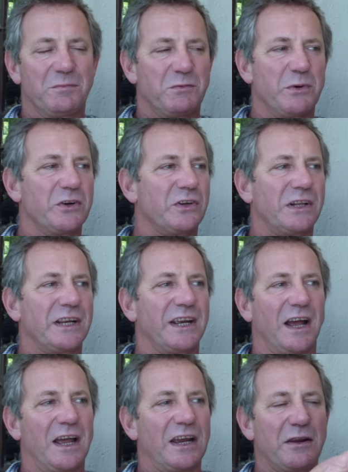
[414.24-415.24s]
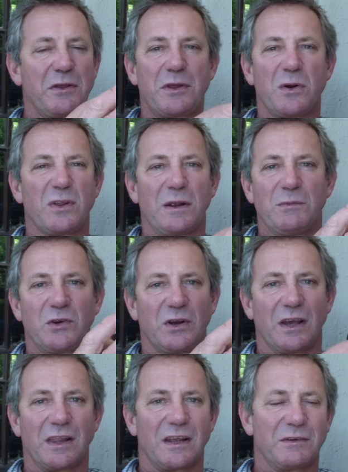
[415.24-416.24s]
Personally, I throw them
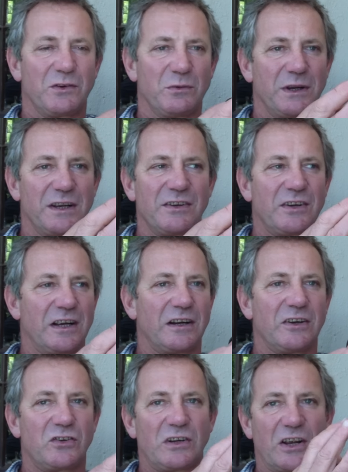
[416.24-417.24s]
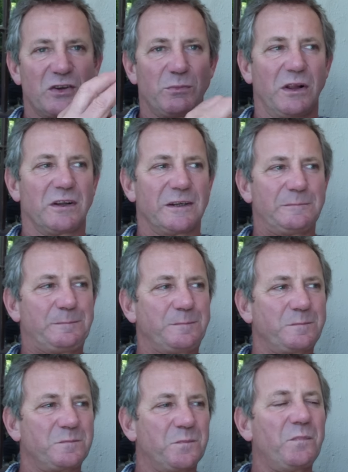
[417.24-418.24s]
together. To me, it's English / Balkan.
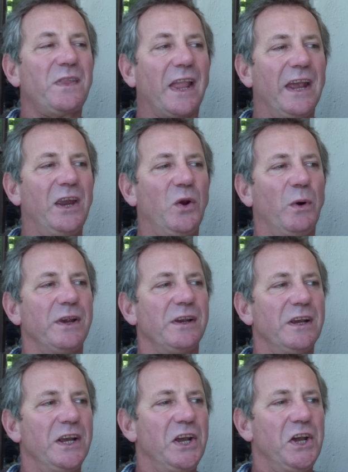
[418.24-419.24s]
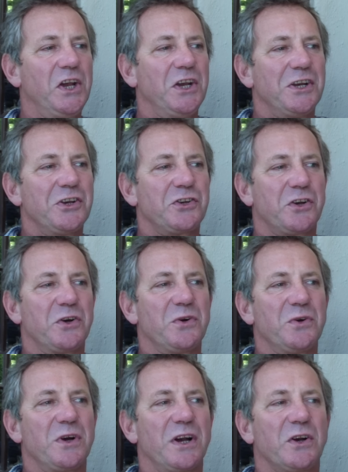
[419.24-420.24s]
Anyway,
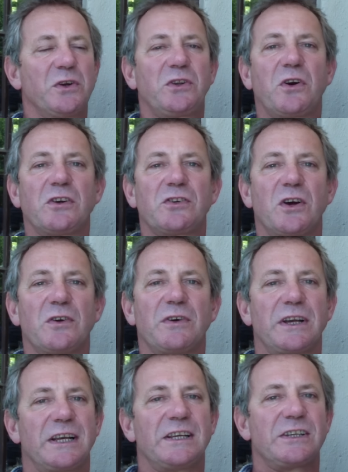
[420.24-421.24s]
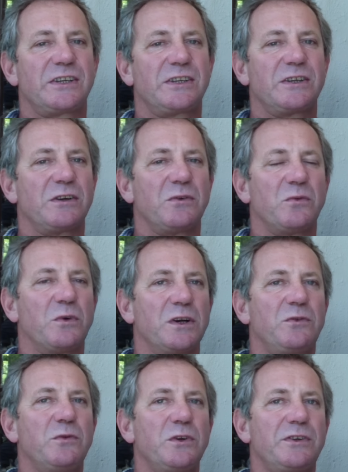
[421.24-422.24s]
so a good crossover is,
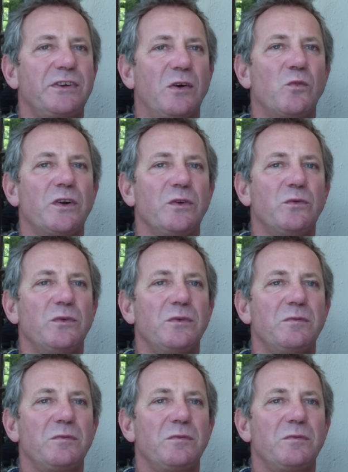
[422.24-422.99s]
what would someone